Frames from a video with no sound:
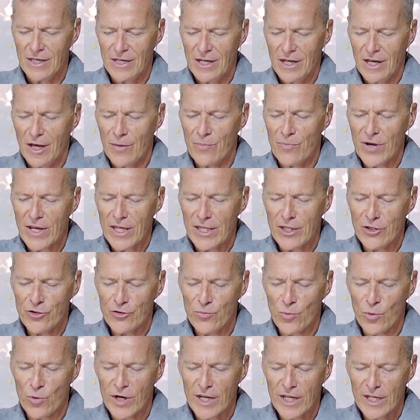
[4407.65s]
I pray
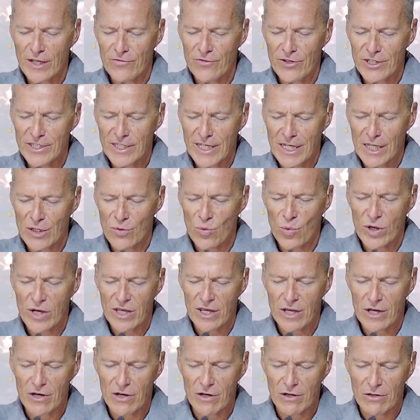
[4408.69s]
this morning if there's anyone
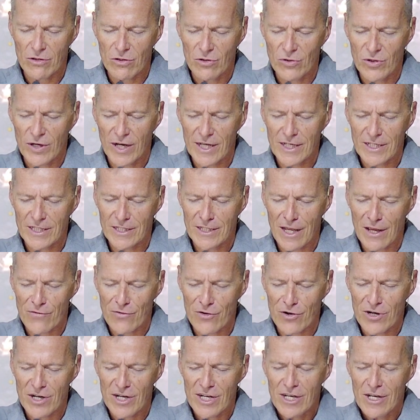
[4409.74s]
here who has
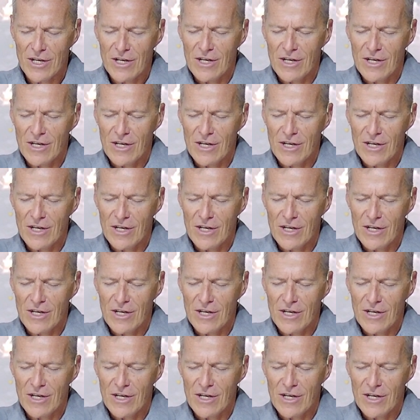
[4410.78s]
never